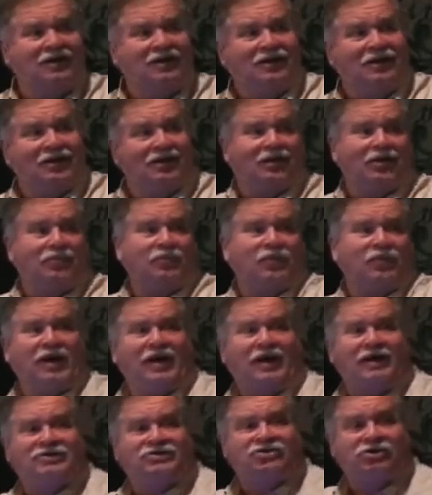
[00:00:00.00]
a couple of
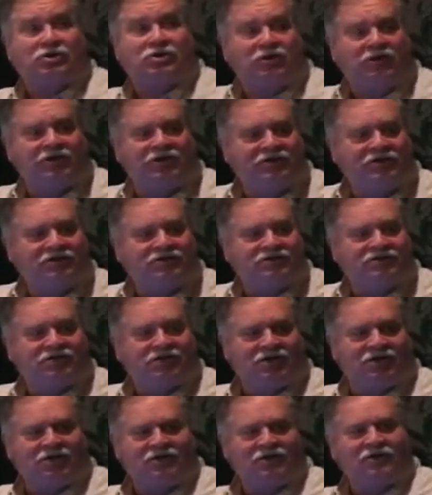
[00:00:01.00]
ice cleats
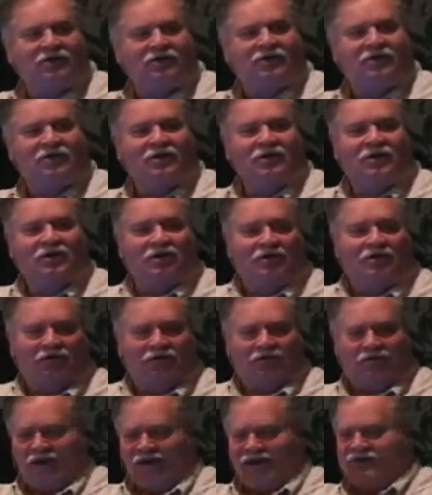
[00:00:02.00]
and a
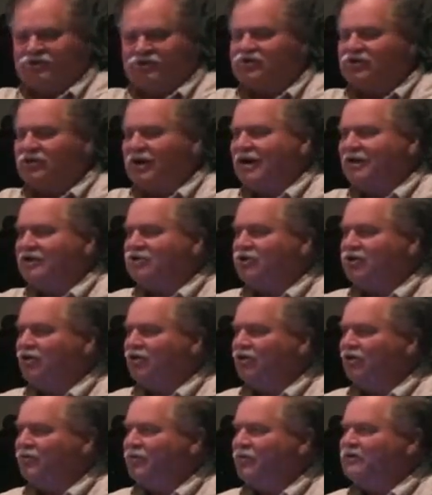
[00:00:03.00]
little hand scratching
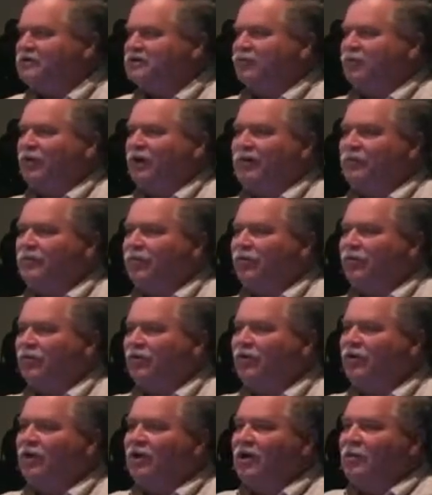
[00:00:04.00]
on a piece of
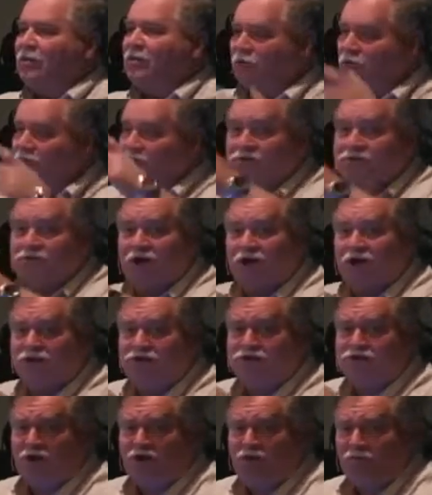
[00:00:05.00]
paper, but a real
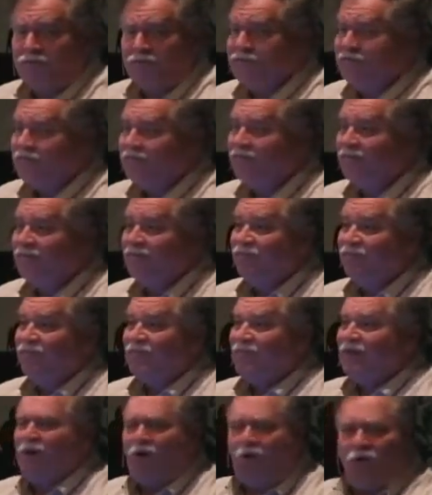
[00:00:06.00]
telescope.
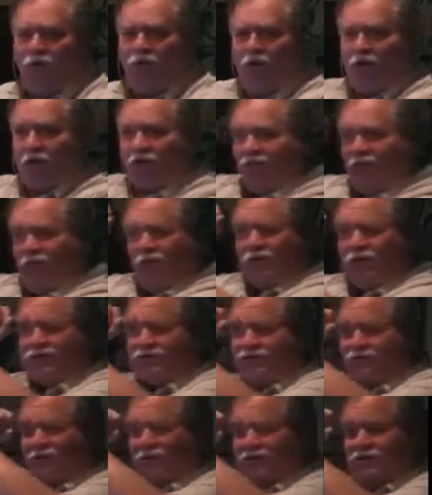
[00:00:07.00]
Oh, look,
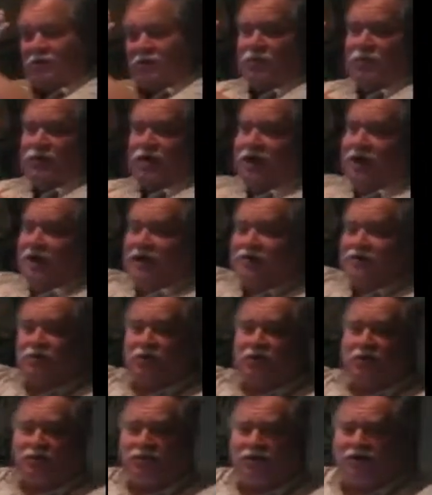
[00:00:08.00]
focus, focus up there. It's
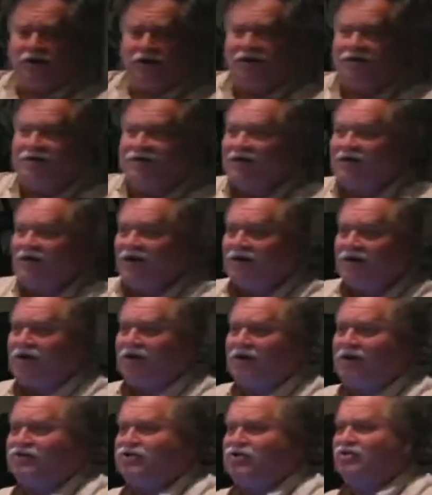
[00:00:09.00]
right up there. I
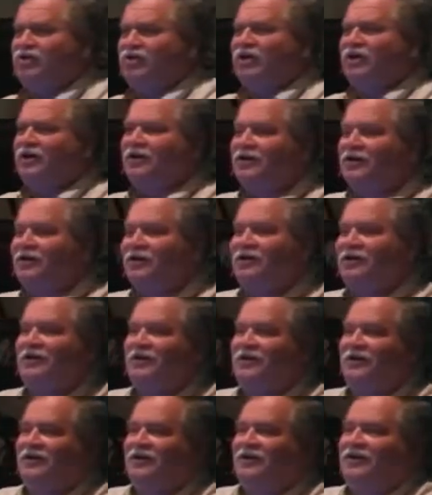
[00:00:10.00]
can get you there.
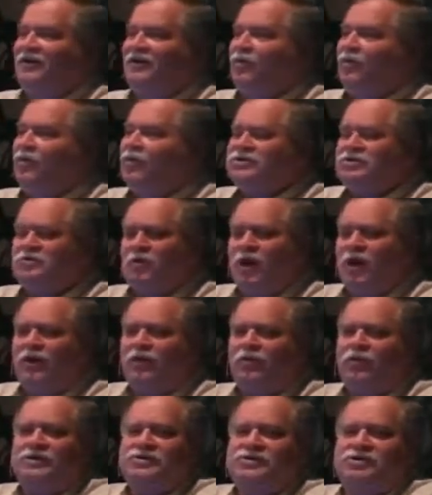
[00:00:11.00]
What's the
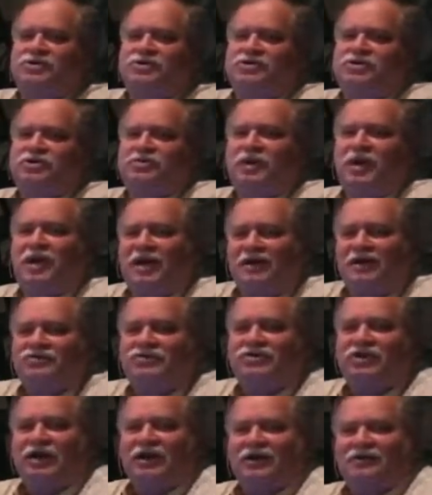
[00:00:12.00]
right question you should be
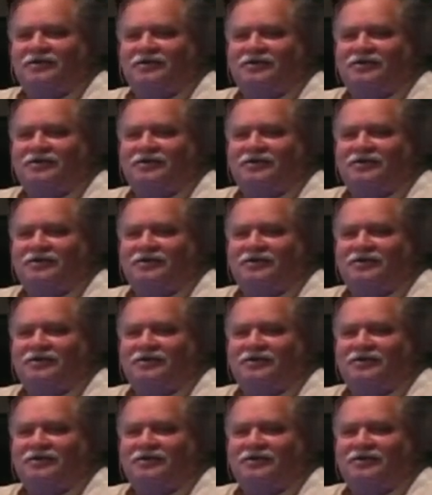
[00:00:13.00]
asking?